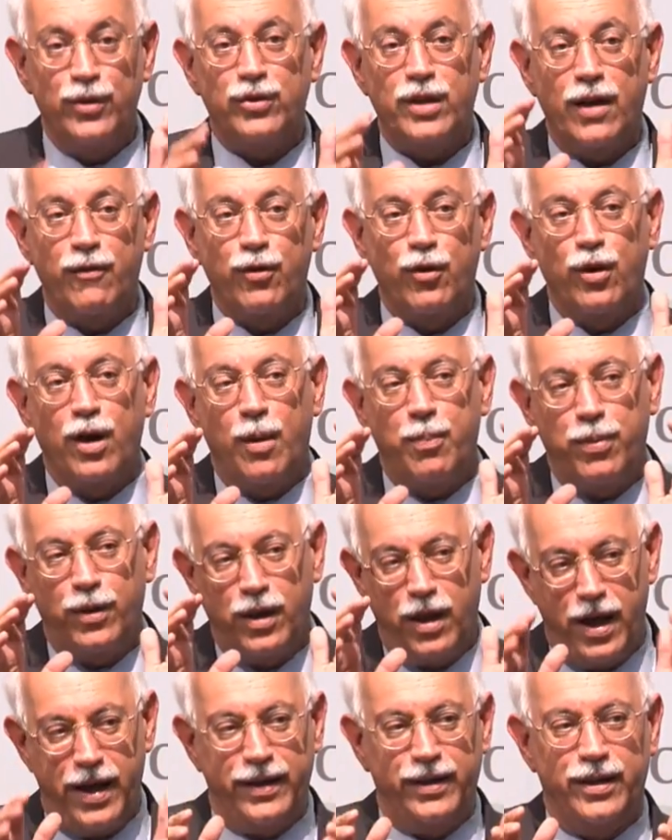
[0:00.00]
has ever
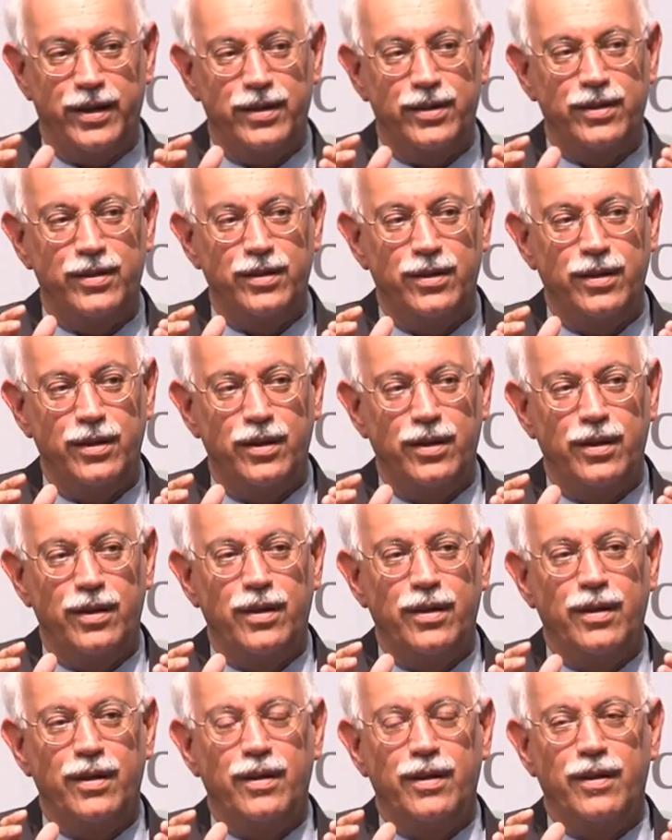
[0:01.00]
applied it
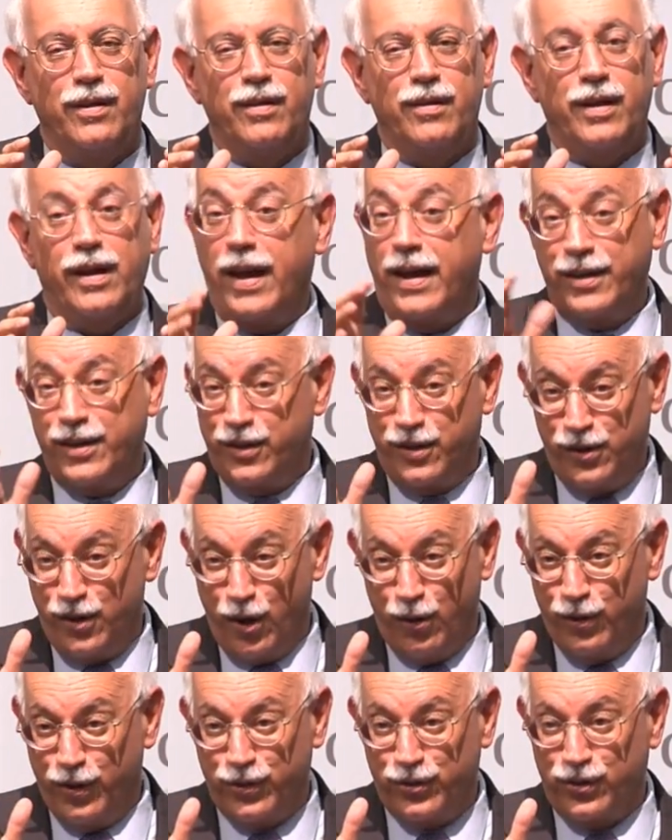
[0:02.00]
and I didn't
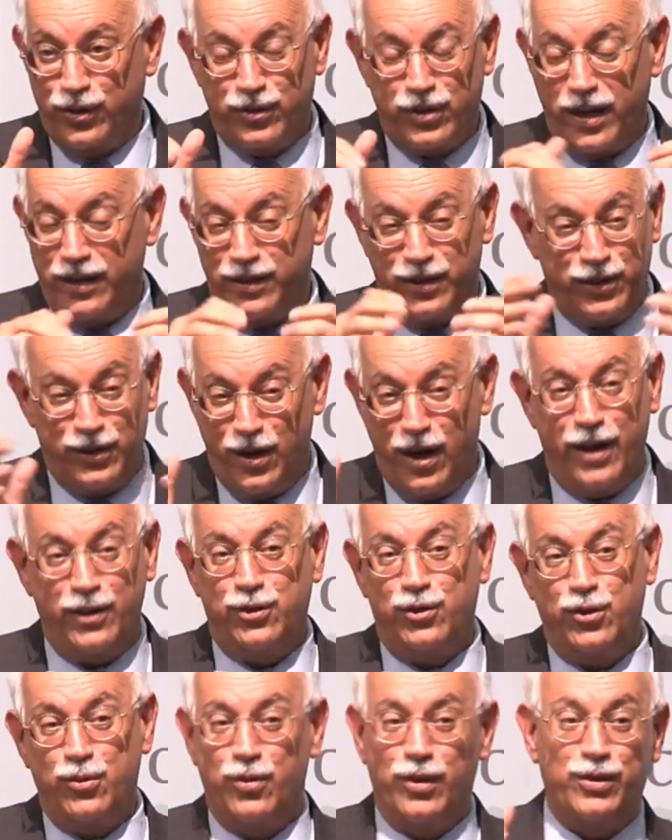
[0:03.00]
know this because I did
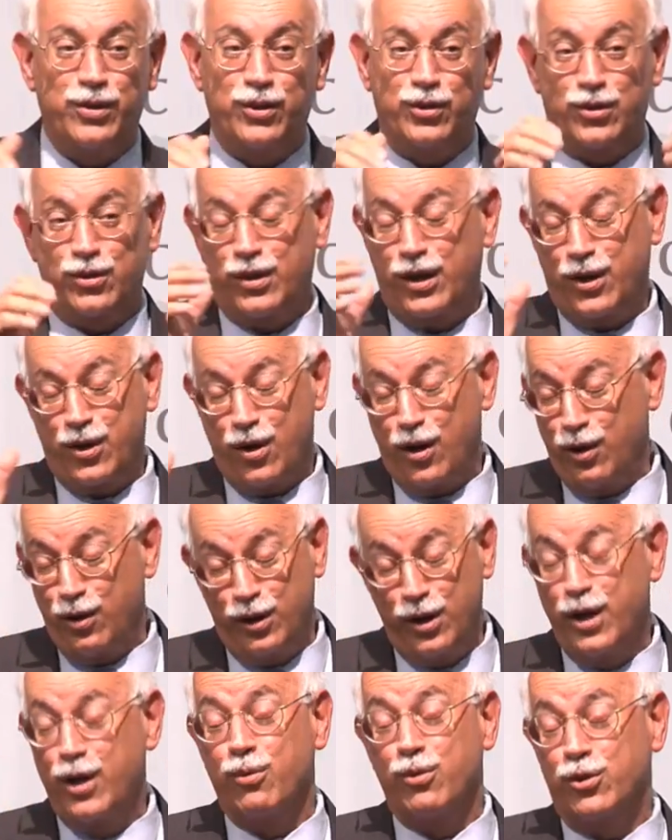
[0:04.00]
not do what these, they call
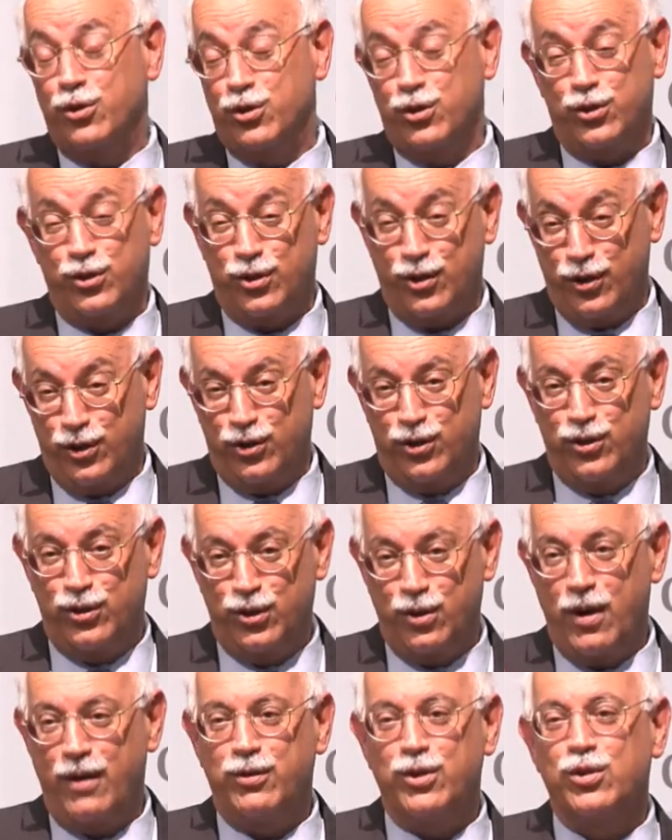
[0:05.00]
literature
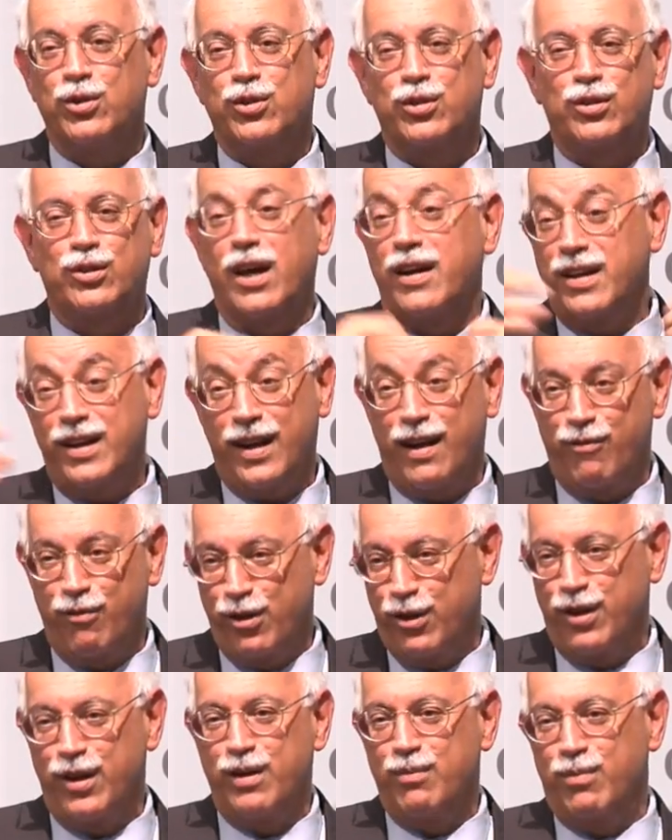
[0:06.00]
searches. You have to study
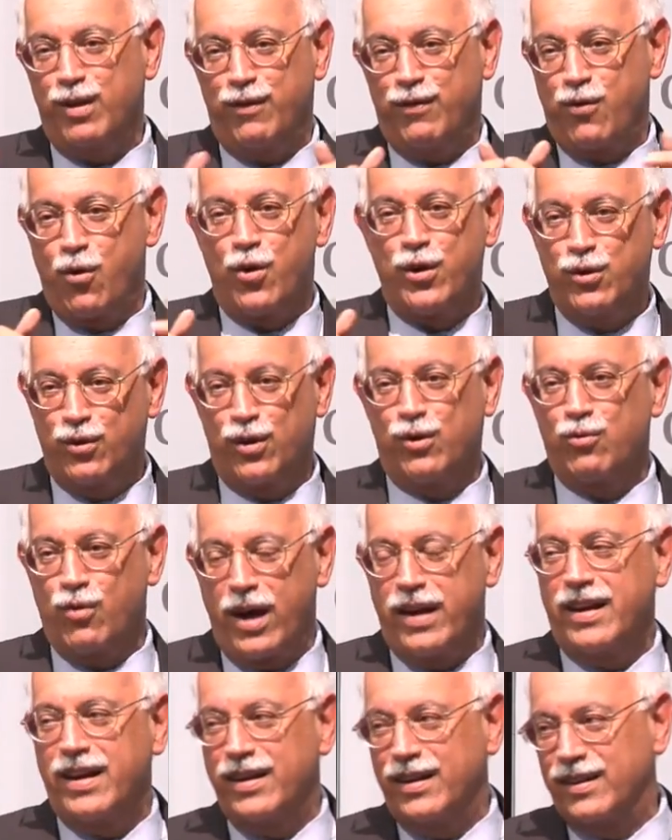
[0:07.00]
everything before you can
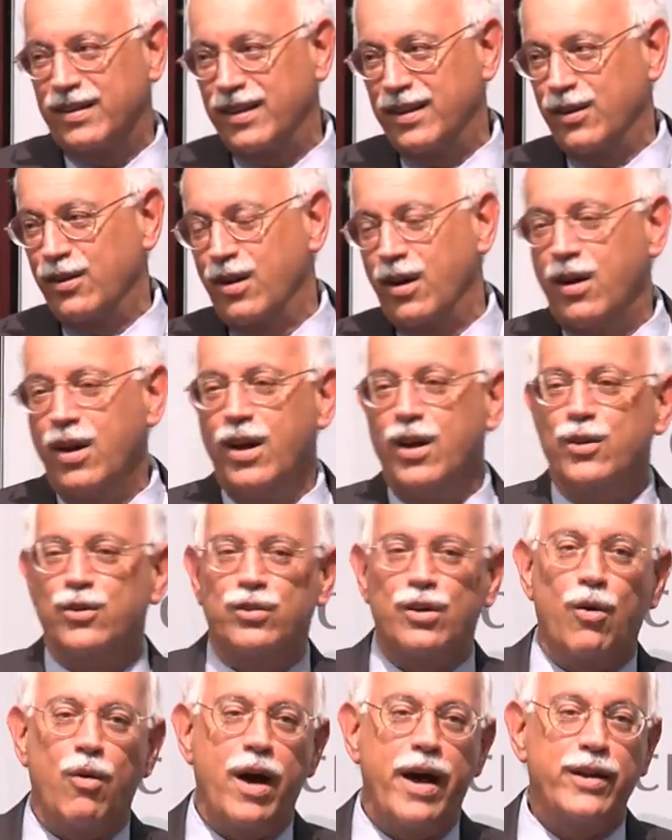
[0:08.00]
write anything. You know?
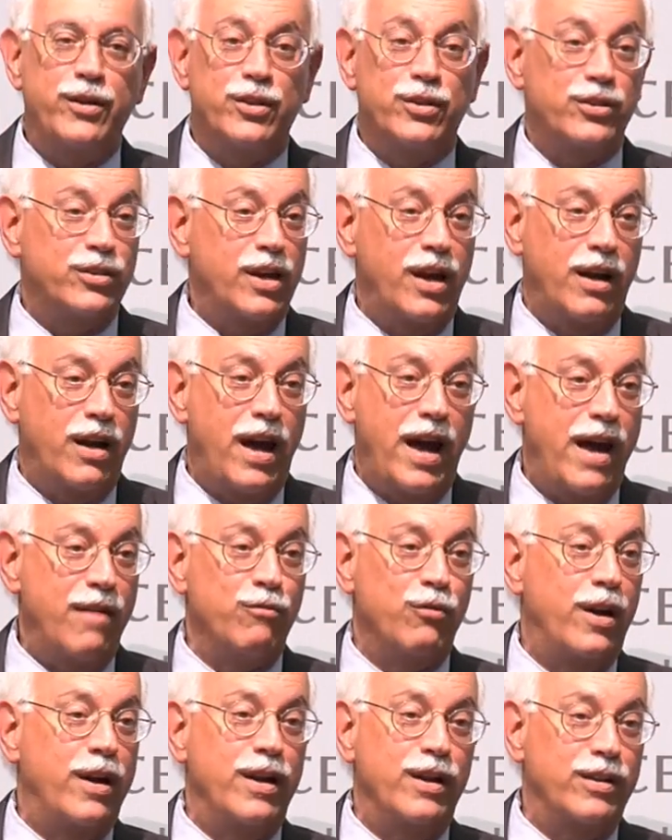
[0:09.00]
So I just said, I
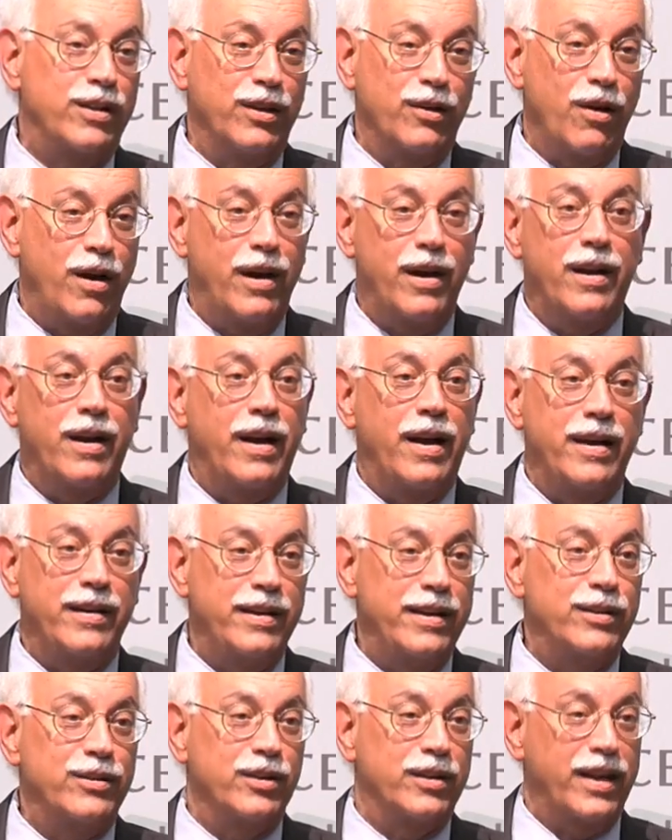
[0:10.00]
haven't read anything on it and I
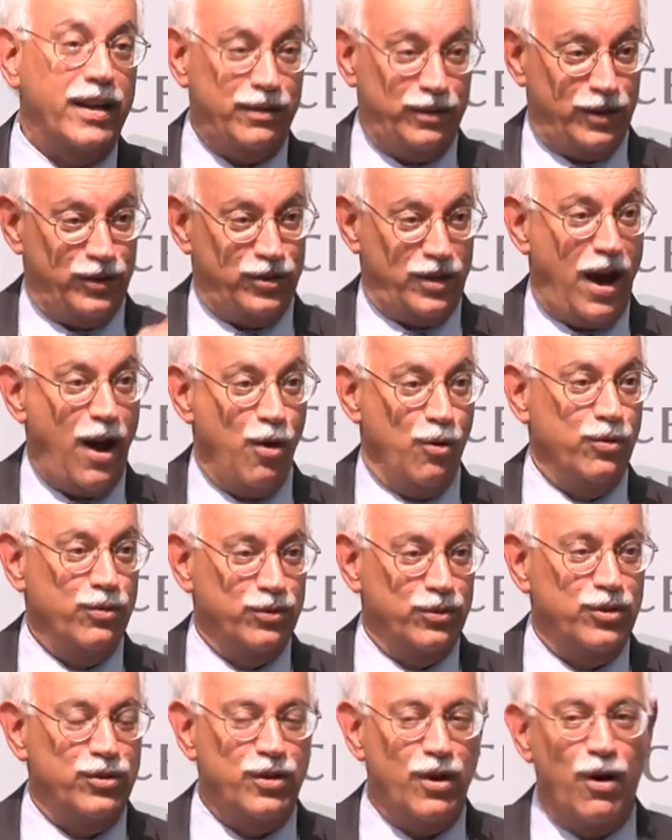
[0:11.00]
need to get this
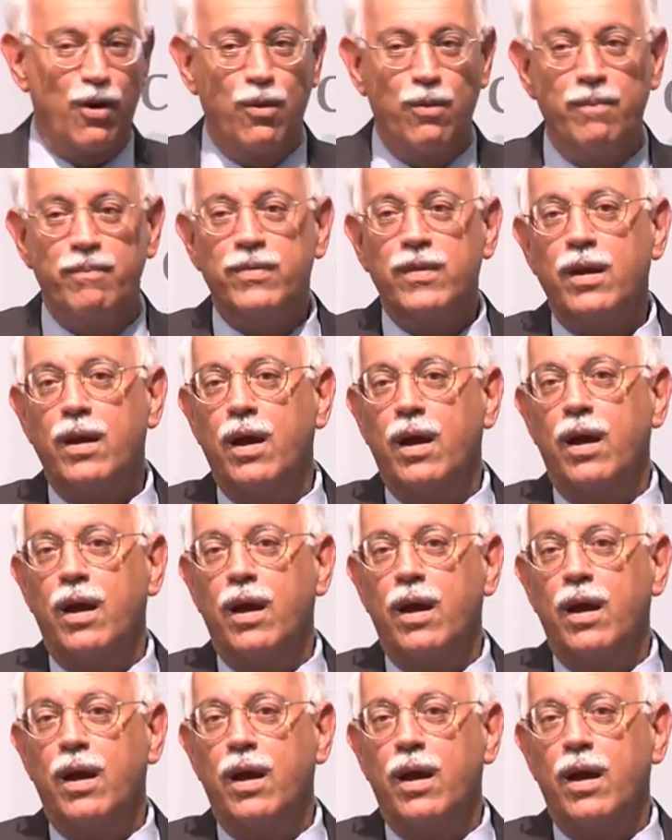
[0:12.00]
out. So